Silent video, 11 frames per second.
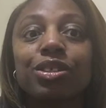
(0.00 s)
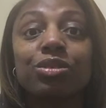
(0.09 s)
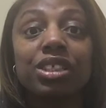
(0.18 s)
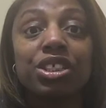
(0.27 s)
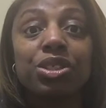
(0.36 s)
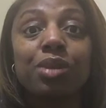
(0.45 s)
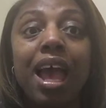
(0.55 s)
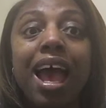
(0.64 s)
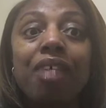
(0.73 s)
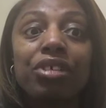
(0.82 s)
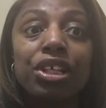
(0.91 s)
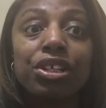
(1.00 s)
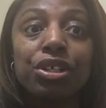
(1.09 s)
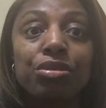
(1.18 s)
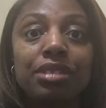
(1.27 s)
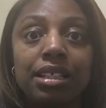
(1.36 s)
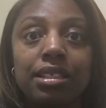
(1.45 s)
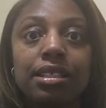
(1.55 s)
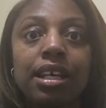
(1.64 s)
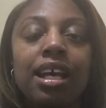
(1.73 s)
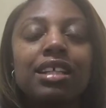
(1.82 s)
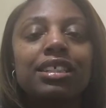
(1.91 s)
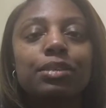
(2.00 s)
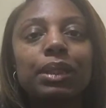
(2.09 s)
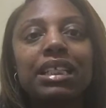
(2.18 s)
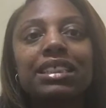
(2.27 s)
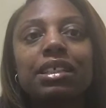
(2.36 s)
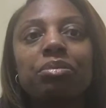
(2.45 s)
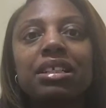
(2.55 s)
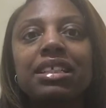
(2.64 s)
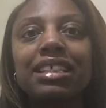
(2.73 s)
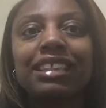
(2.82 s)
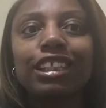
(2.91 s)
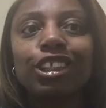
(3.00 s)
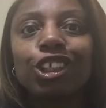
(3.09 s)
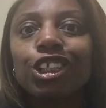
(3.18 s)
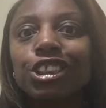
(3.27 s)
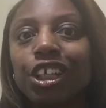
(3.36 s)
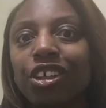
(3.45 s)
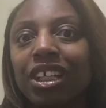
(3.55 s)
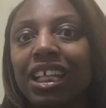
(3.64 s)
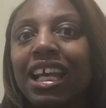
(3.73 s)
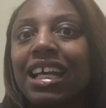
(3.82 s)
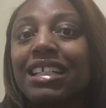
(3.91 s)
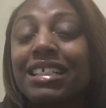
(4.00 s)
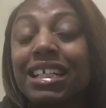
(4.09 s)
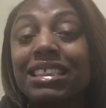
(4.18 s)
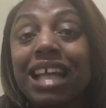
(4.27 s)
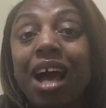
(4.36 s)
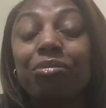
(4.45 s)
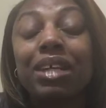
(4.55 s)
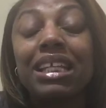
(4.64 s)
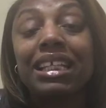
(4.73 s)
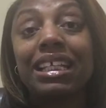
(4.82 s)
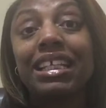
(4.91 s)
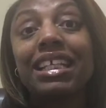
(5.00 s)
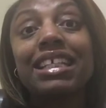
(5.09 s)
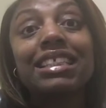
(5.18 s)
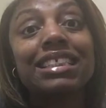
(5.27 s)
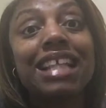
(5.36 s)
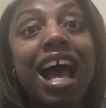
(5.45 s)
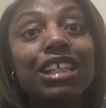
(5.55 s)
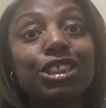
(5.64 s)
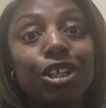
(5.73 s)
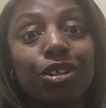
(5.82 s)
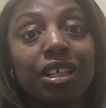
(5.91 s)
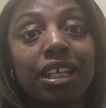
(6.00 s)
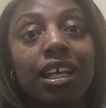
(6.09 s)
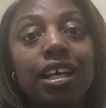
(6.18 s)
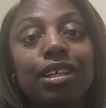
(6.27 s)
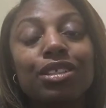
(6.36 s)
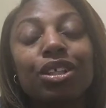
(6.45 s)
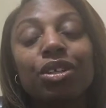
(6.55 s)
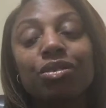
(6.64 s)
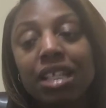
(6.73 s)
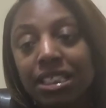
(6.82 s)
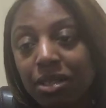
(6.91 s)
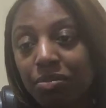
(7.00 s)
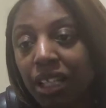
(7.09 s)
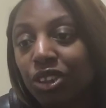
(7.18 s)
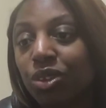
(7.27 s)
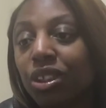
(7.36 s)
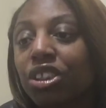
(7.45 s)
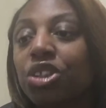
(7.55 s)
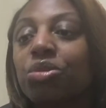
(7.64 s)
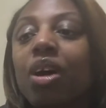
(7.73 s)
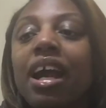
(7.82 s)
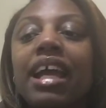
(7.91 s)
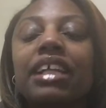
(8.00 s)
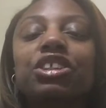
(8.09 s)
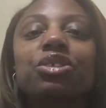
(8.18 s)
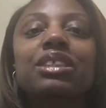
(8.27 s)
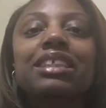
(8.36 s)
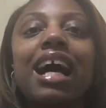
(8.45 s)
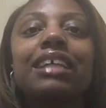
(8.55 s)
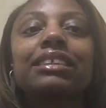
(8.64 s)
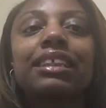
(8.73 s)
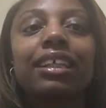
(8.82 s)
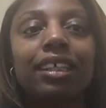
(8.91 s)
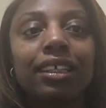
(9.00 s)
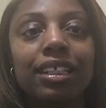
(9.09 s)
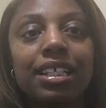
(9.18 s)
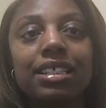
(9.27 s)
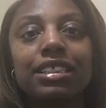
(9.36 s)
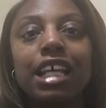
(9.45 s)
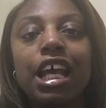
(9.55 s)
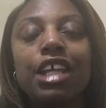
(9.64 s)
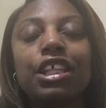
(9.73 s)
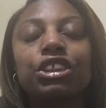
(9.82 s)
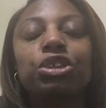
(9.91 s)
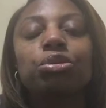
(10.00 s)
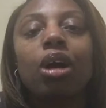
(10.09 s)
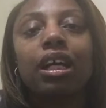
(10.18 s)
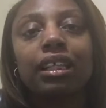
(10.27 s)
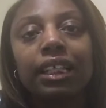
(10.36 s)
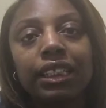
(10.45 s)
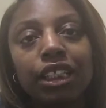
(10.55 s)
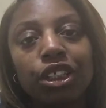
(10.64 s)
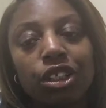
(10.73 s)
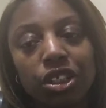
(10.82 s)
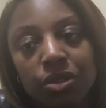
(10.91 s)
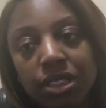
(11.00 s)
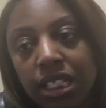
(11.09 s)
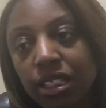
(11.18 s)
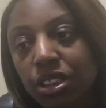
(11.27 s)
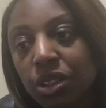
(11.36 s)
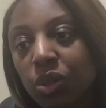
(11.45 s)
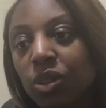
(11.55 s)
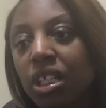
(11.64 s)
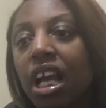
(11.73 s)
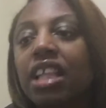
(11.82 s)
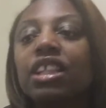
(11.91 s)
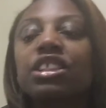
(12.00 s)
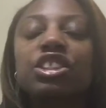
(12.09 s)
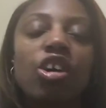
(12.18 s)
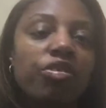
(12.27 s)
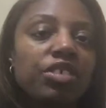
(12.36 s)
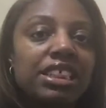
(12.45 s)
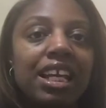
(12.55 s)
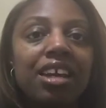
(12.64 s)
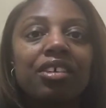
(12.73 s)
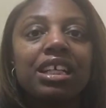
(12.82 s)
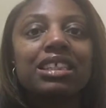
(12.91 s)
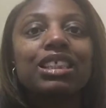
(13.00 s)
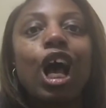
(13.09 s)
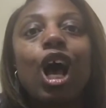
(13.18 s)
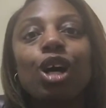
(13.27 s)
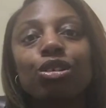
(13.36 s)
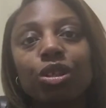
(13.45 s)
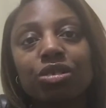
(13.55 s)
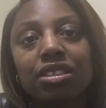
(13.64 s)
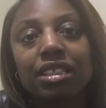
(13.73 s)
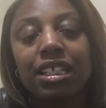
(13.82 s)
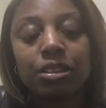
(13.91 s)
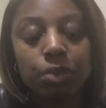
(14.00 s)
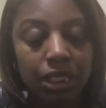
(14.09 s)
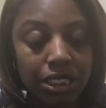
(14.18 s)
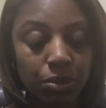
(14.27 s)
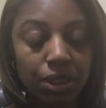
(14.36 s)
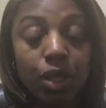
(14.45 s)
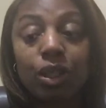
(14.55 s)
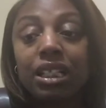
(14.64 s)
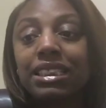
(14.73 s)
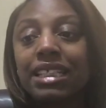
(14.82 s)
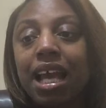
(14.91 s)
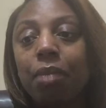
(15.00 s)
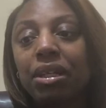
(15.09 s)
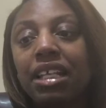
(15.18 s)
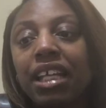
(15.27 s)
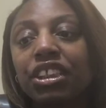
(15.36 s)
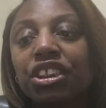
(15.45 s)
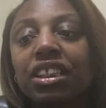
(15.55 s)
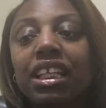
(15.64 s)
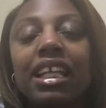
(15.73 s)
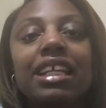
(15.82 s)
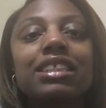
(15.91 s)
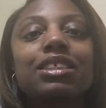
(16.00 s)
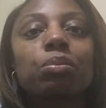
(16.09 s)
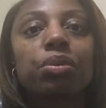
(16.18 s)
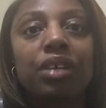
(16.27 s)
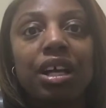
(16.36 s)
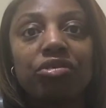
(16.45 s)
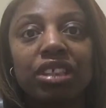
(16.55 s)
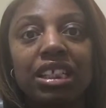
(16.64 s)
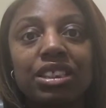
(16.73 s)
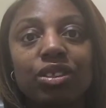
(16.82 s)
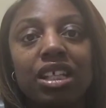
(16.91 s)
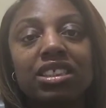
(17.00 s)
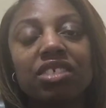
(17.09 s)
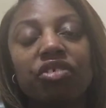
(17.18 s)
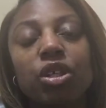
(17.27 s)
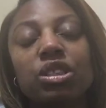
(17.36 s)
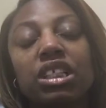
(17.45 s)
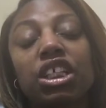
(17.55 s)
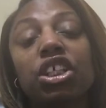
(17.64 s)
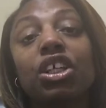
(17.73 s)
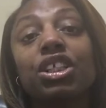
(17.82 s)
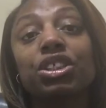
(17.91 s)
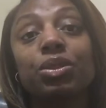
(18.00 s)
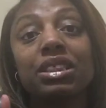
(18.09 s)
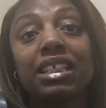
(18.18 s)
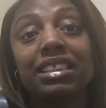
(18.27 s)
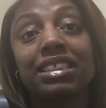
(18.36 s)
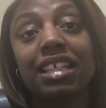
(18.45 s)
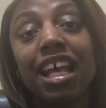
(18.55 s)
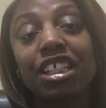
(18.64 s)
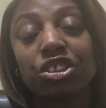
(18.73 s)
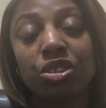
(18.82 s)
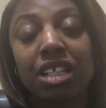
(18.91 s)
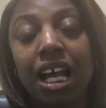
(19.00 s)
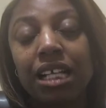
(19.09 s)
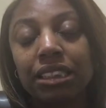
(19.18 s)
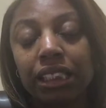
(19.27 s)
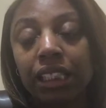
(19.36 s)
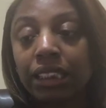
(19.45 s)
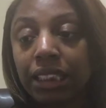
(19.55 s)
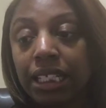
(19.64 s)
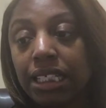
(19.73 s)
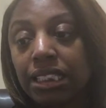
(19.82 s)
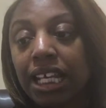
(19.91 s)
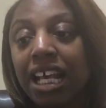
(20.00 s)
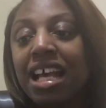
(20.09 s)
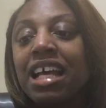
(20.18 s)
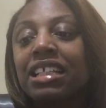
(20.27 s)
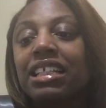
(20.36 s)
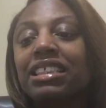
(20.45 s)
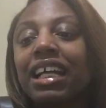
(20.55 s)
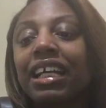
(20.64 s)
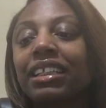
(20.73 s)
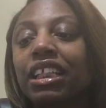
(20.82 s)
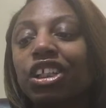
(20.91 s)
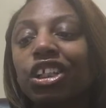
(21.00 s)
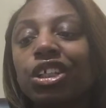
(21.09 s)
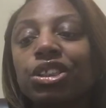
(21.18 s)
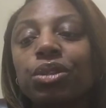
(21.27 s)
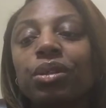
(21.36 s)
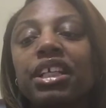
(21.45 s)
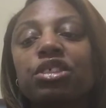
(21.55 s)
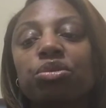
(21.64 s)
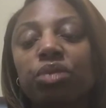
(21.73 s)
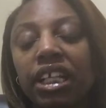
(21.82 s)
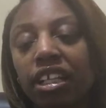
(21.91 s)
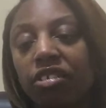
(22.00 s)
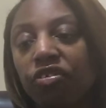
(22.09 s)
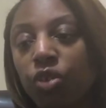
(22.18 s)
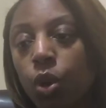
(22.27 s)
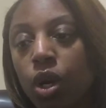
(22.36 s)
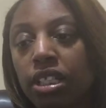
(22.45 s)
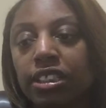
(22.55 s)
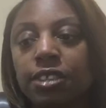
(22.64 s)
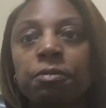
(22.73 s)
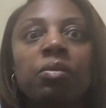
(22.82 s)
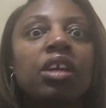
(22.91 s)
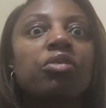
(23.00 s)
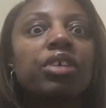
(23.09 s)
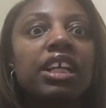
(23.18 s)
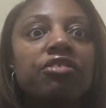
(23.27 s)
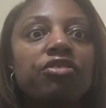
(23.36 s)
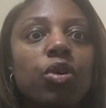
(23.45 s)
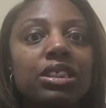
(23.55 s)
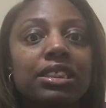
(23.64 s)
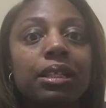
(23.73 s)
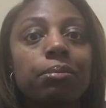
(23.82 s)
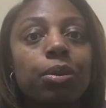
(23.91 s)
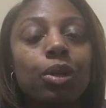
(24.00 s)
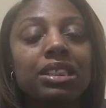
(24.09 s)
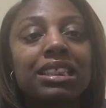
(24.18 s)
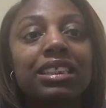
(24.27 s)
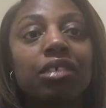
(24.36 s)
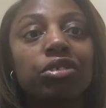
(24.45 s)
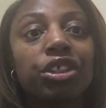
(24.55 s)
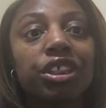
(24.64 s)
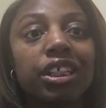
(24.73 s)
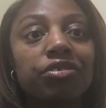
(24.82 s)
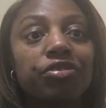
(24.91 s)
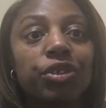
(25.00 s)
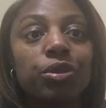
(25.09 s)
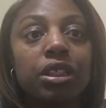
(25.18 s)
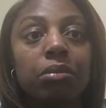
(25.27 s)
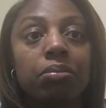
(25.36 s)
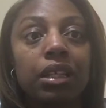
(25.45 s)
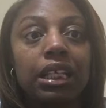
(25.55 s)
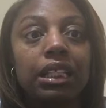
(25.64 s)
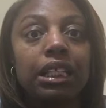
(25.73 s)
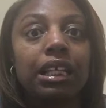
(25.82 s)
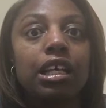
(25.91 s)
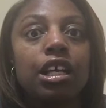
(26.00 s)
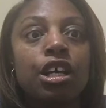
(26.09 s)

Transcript: So since you have it, use it. Just because something doesn't look dirty does not mean that it is not dirty. So you need to make sure that you are exercising cleanliness, that you are cleaning your utensils, the surface areas, all those things, because we know contamination is prevalent. So that's the first thing you're going to do is exercise cleanliness. The second thing you're going to do is reinforce. Reinforce the importance of cooking food completely.